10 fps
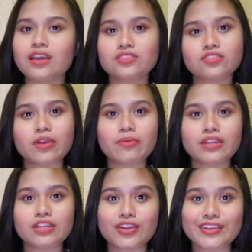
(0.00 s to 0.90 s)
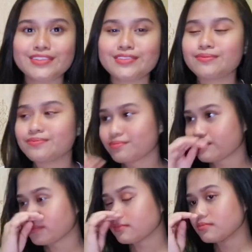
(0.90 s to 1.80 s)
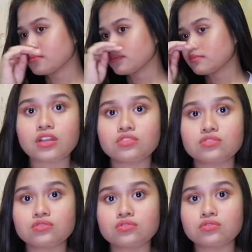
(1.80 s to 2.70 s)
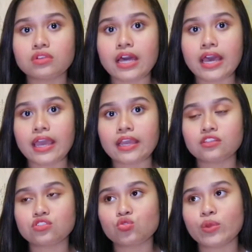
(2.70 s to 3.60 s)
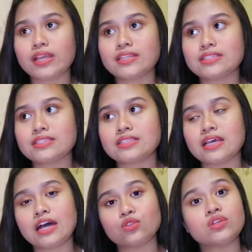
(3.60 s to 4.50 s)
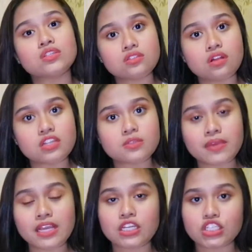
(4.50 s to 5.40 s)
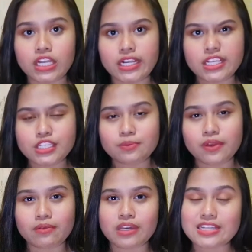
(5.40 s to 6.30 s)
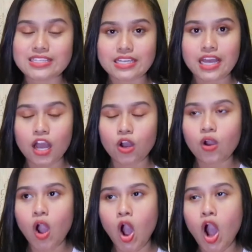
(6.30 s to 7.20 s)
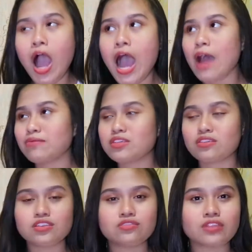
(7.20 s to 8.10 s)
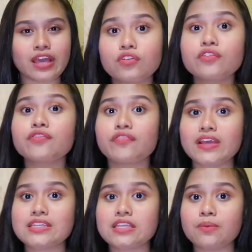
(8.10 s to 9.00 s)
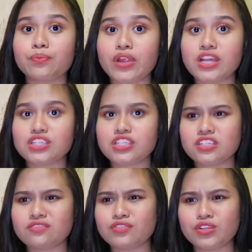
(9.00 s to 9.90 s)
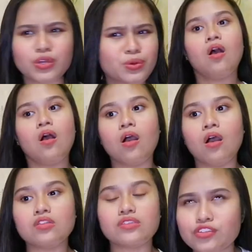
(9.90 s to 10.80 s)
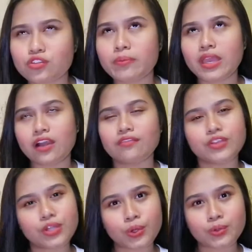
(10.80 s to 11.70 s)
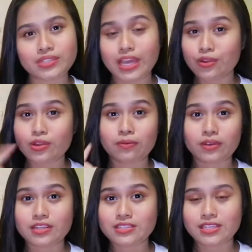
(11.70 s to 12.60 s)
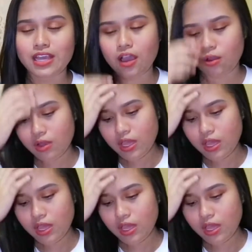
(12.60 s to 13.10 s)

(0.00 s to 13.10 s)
sorry about the noise. Do like $20 makeup challenge, but I'm gonna see how, or I'm just gonna do like full face impression video or drugstore makeup videos. I don't know, I'm gonna see how.